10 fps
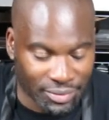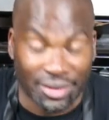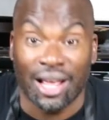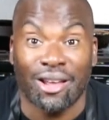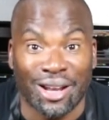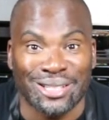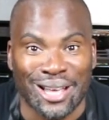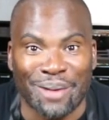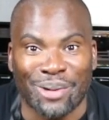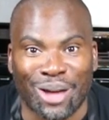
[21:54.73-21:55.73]
Not all the
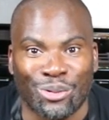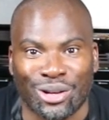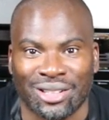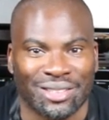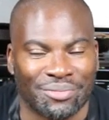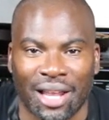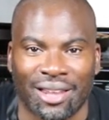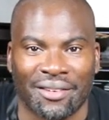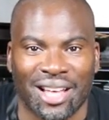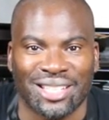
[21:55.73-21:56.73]
time, but I would. I
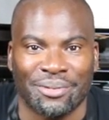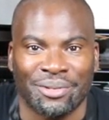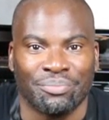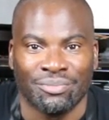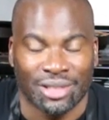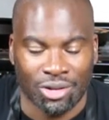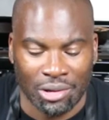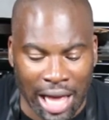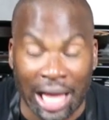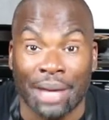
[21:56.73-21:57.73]
love content.
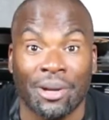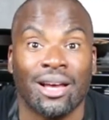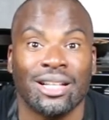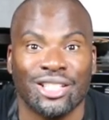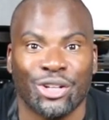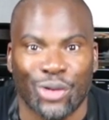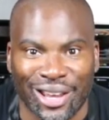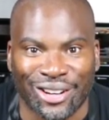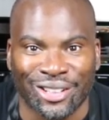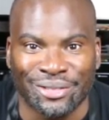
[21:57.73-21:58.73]
So I am a content
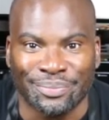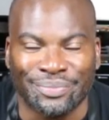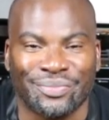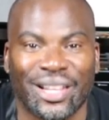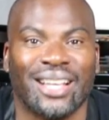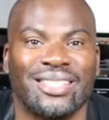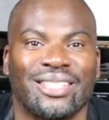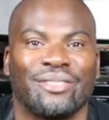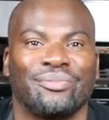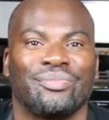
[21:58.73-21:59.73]
creator. Next.